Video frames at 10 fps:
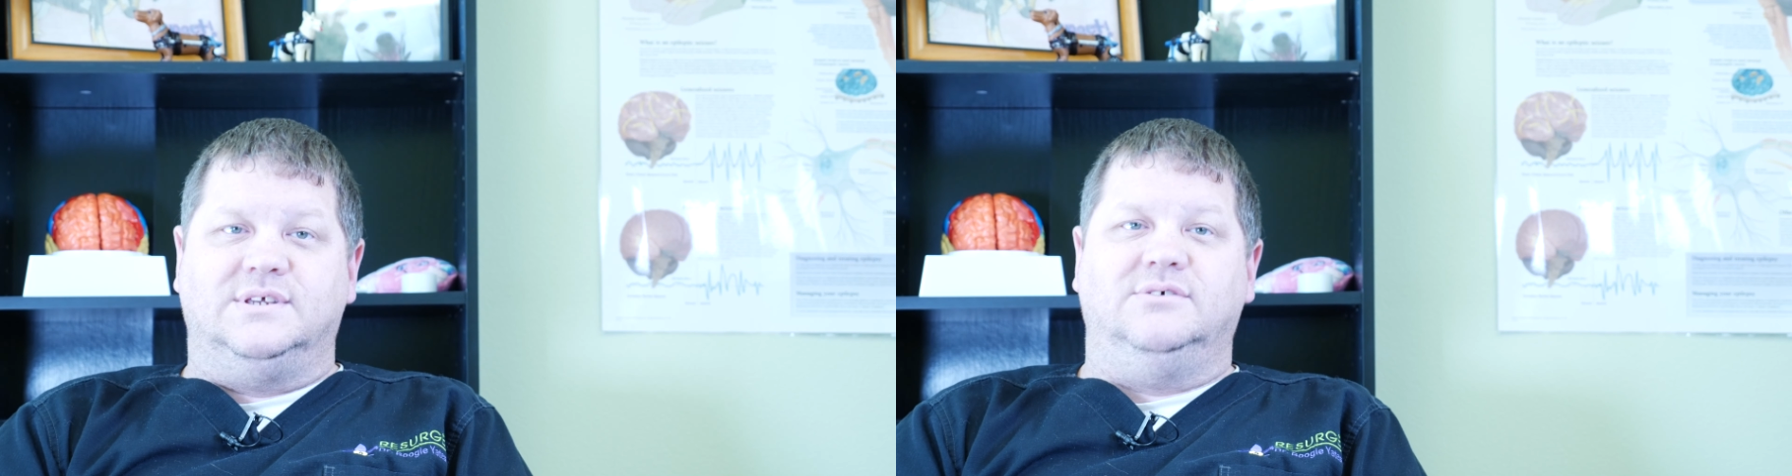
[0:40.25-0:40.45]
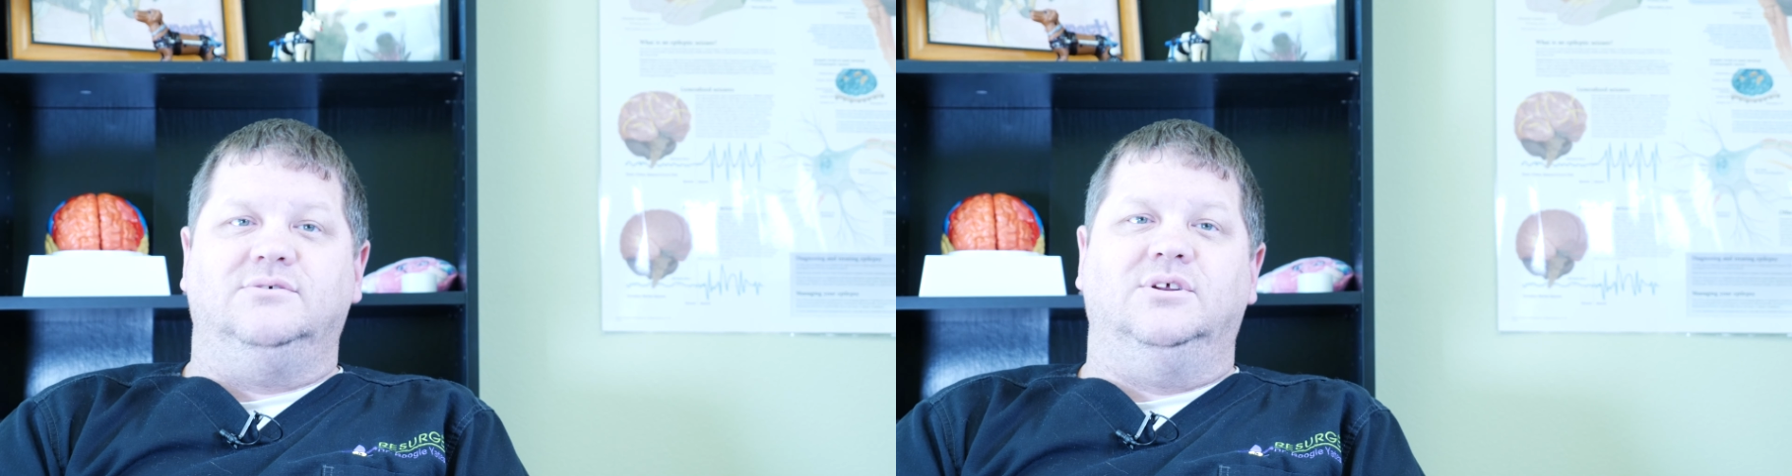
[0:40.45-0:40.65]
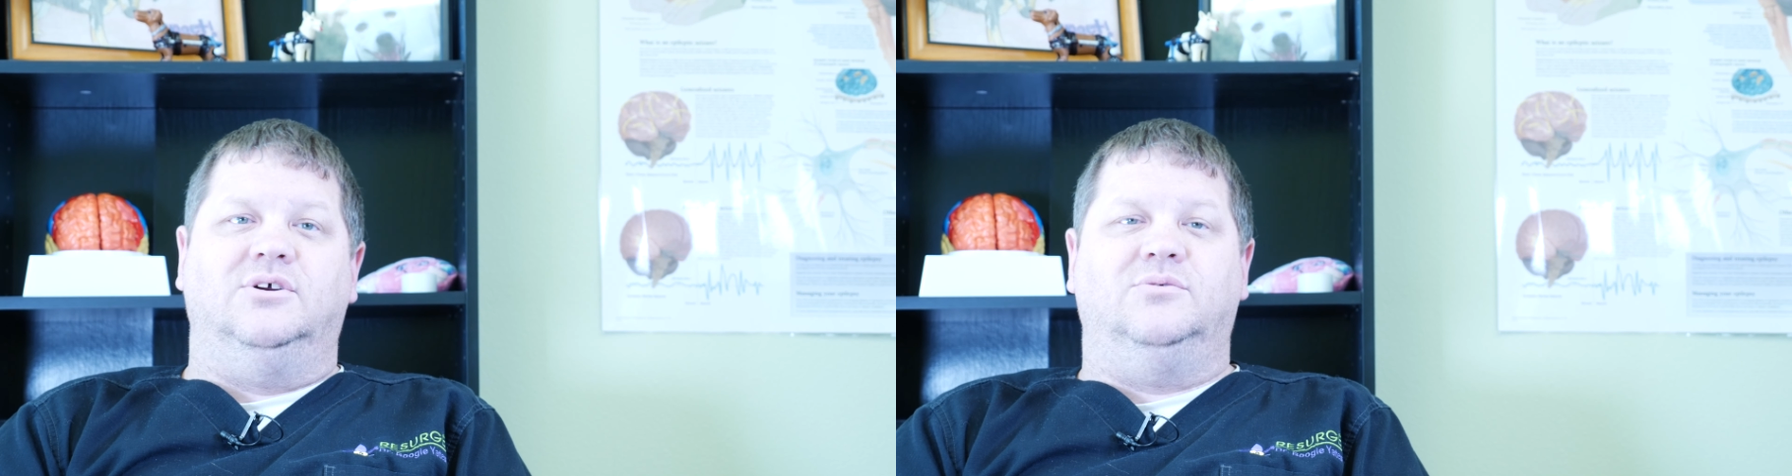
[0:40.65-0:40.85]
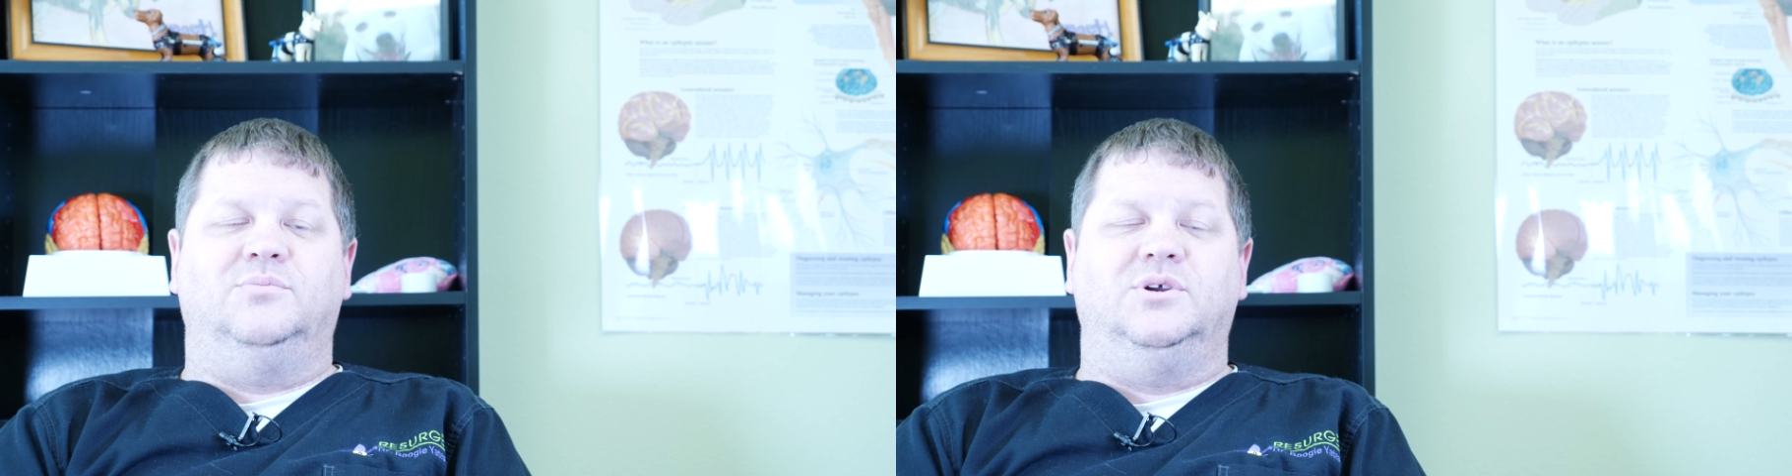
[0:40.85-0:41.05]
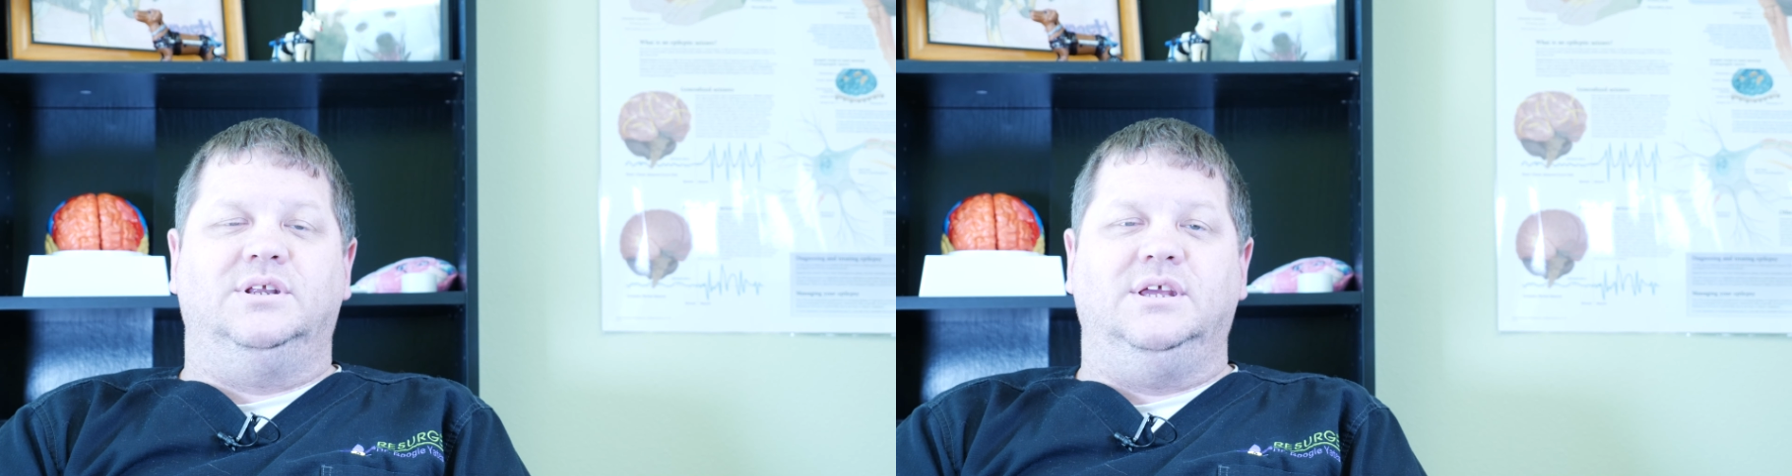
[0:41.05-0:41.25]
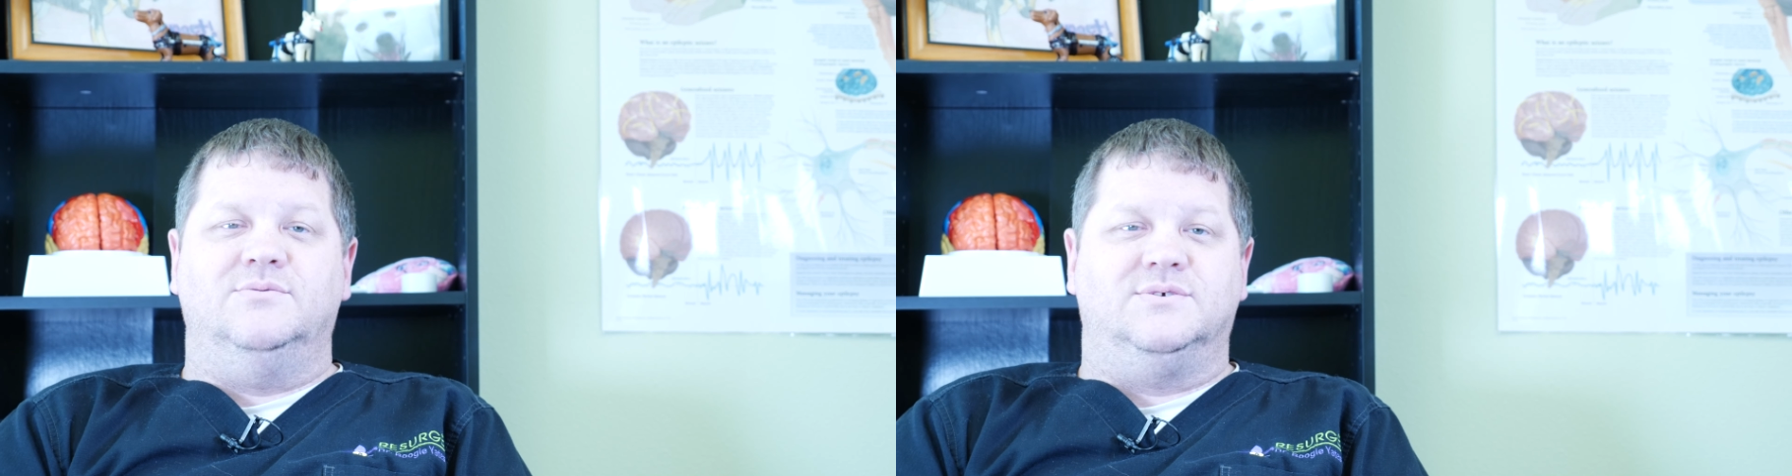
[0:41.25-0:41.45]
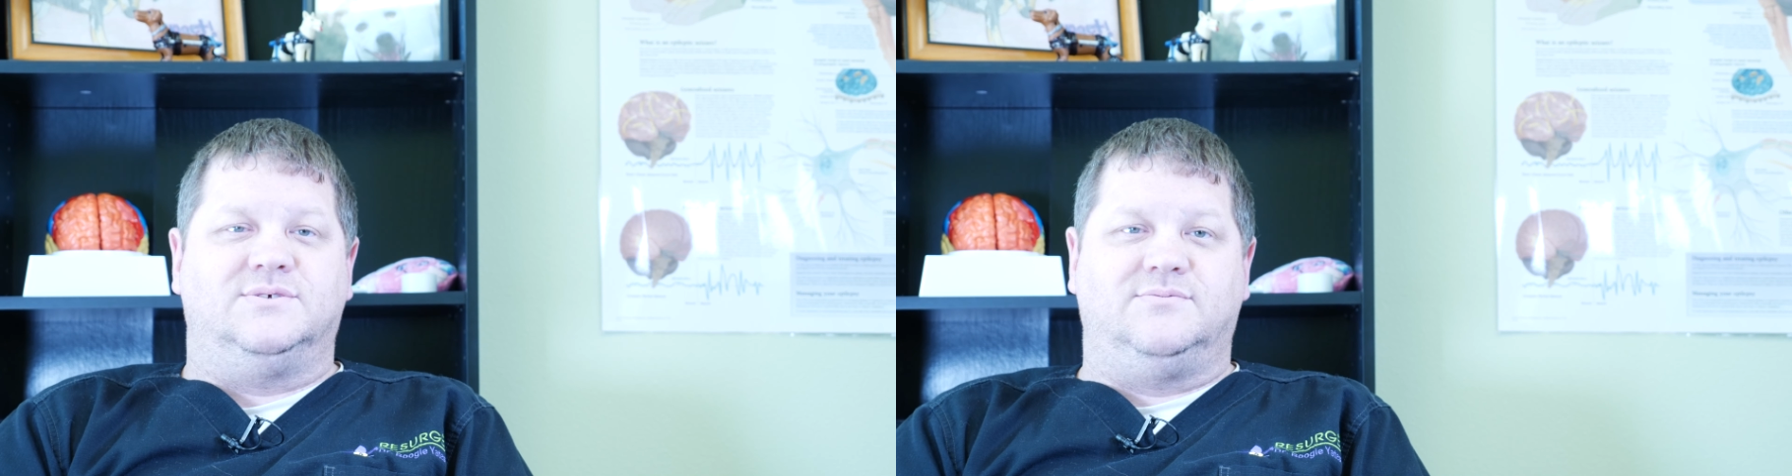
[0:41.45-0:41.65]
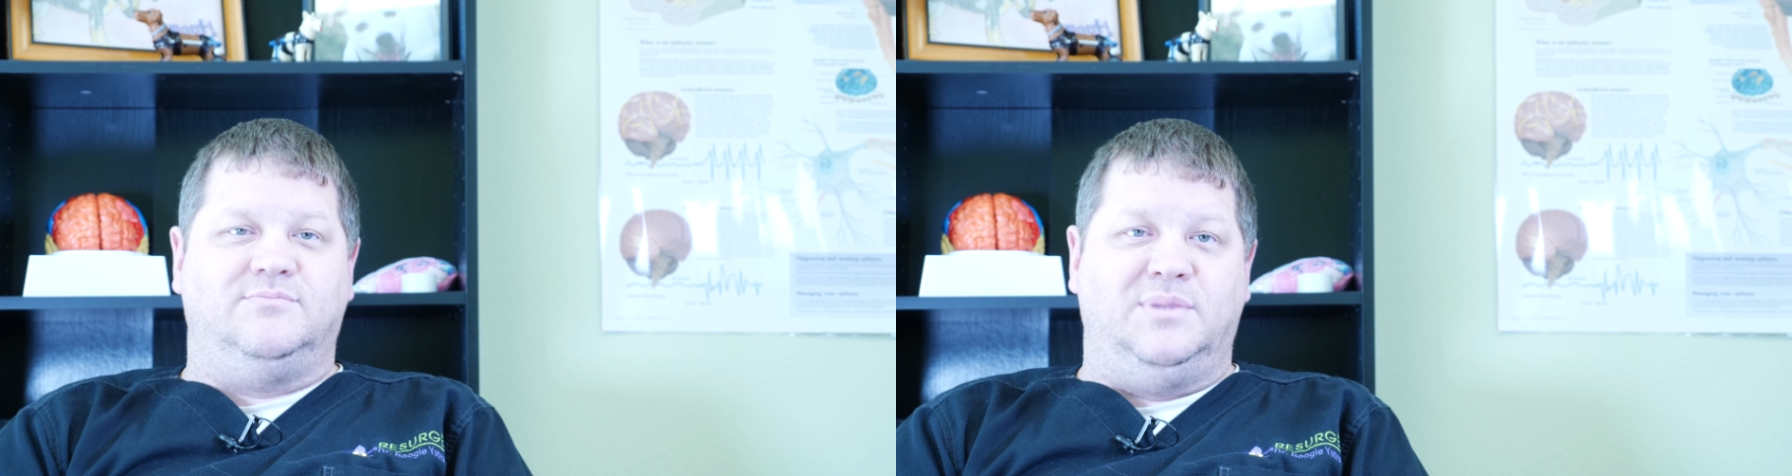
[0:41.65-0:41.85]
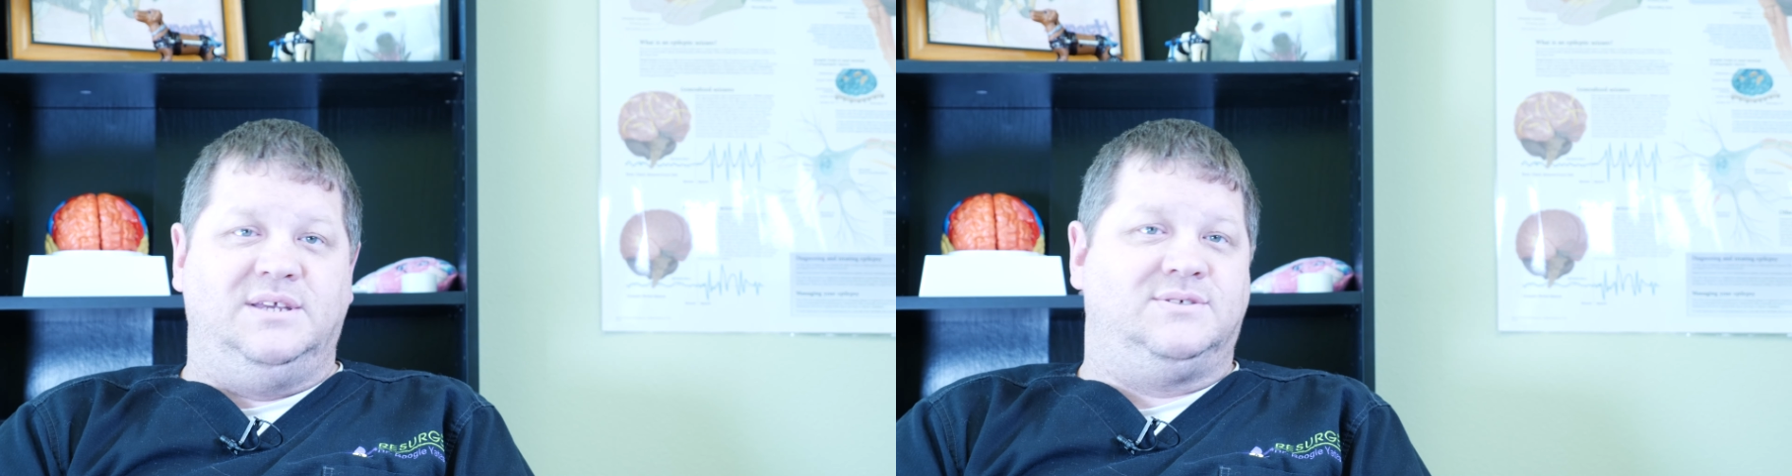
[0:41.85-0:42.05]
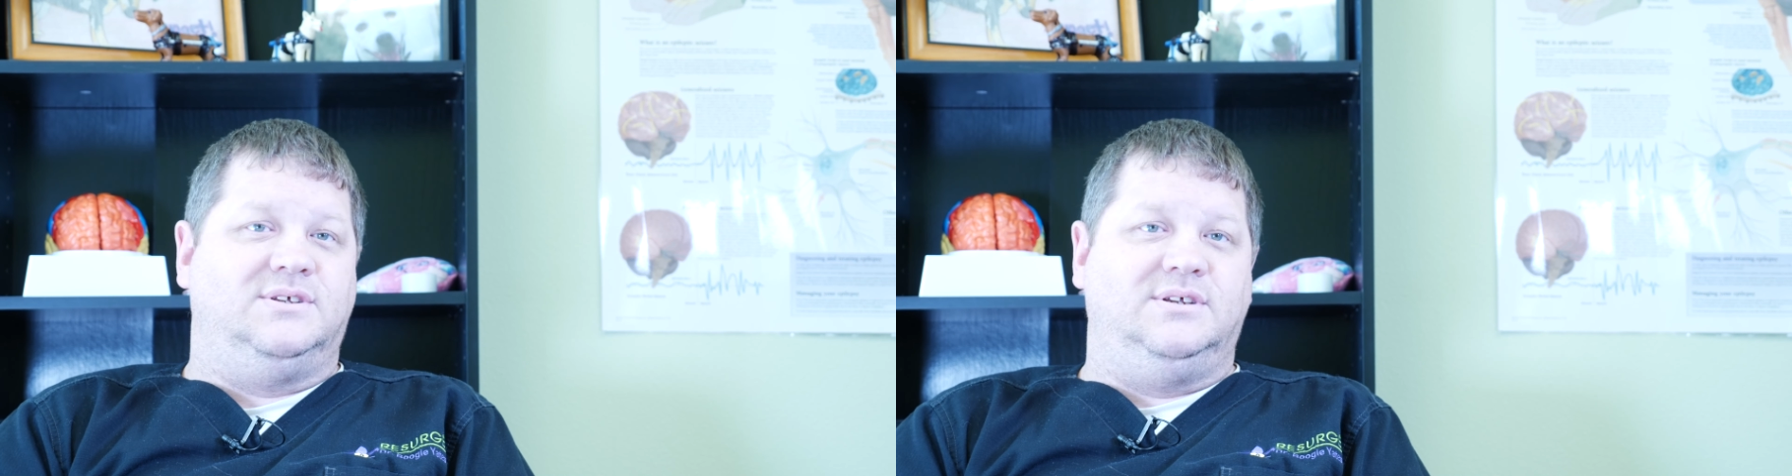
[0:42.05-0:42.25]
but he was
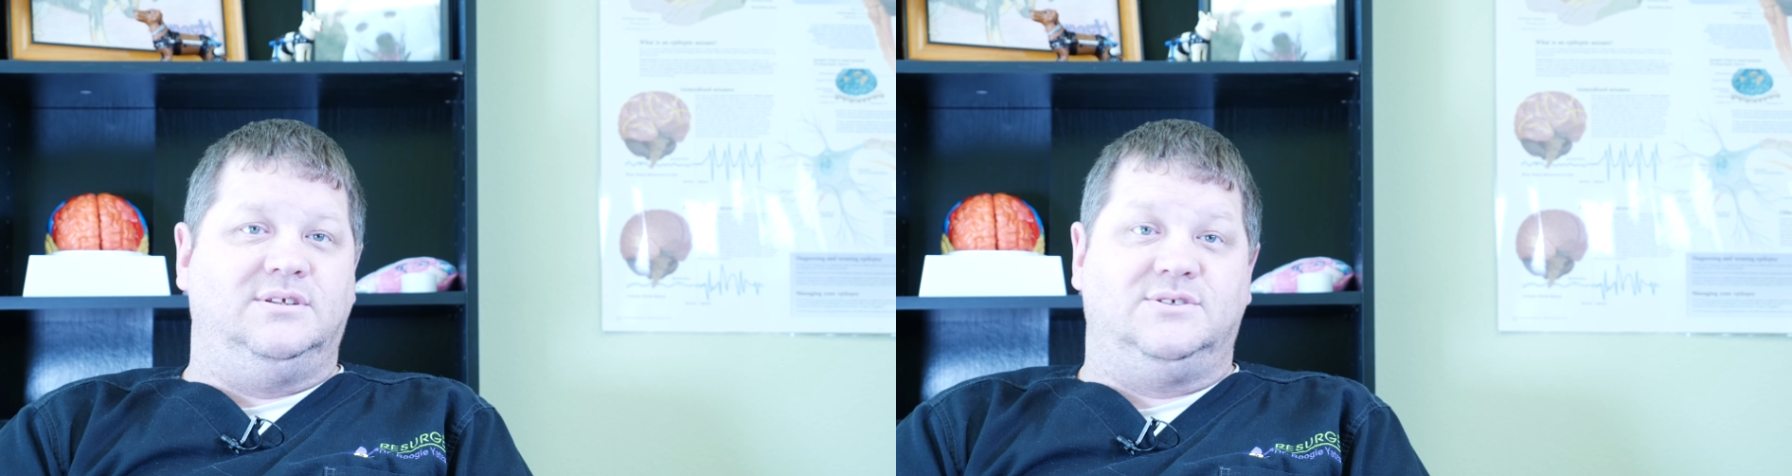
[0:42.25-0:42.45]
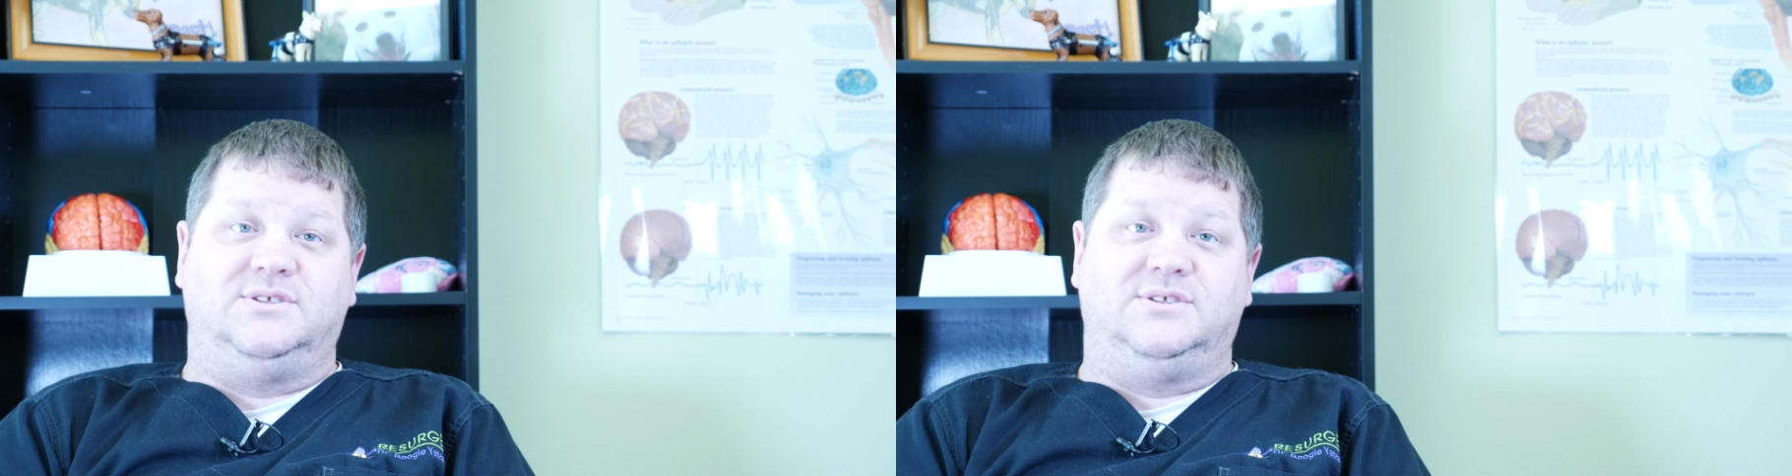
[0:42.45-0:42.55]
basically and